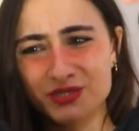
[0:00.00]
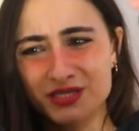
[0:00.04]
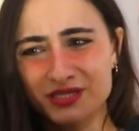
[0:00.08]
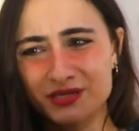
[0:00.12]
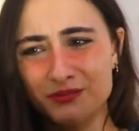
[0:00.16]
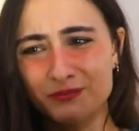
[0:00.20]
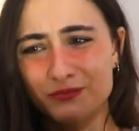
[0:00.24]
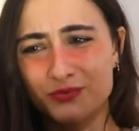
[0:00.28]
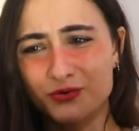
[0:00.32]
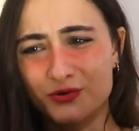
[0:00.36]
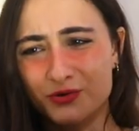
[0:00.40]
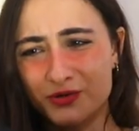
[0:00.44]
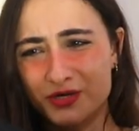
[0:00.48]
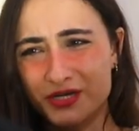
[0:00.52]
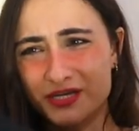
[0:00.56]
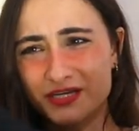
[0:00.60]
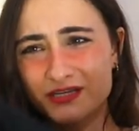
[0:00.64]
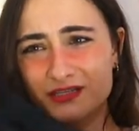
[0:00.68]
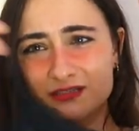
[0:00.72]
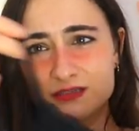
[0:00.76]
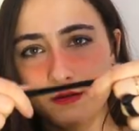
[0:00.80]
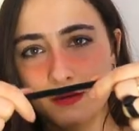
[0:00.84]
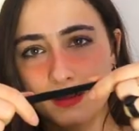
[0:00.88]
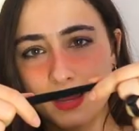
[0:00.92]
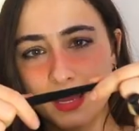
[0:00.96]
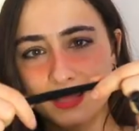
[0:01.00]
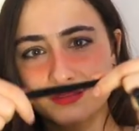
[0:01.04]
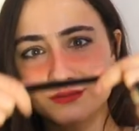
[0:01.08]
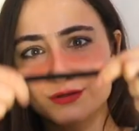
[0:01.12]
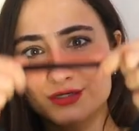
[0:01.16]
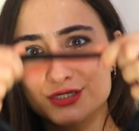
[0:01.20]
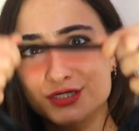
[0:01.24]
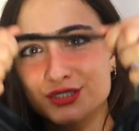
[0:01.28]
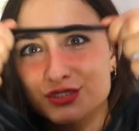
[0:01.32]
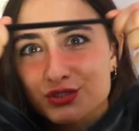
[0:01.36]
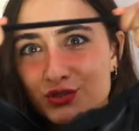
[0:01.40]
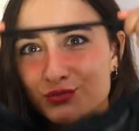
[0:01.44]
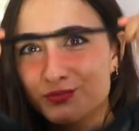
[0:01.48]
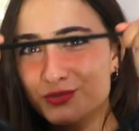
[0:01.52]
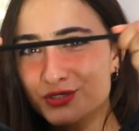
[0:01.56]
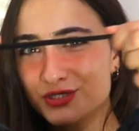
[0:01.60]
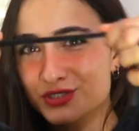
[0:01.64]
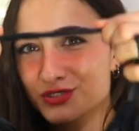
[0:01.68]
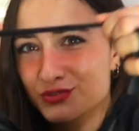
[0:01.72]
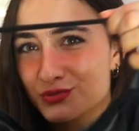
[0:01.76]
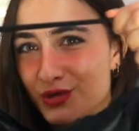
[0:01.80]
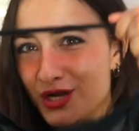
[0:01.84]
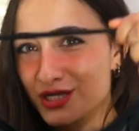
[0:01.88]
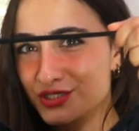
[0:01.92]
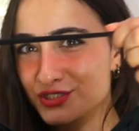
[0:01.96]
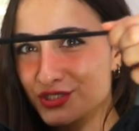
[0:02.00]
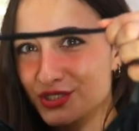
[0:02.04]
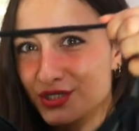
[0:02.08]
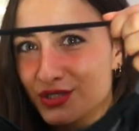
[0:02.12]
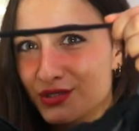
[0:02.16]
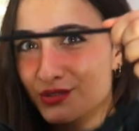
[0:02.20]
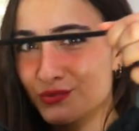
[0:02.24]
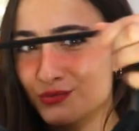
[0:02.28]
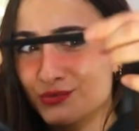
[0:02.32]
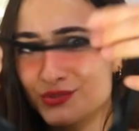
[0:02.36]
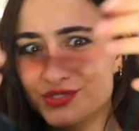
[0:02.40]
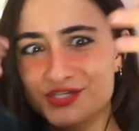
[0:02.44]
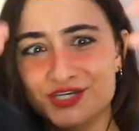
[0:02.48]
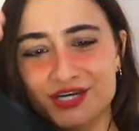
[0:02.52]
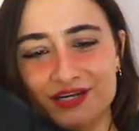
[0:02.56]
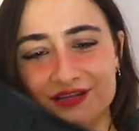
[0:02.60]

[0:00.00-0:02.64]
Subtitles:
really important. And they're super stretchy, which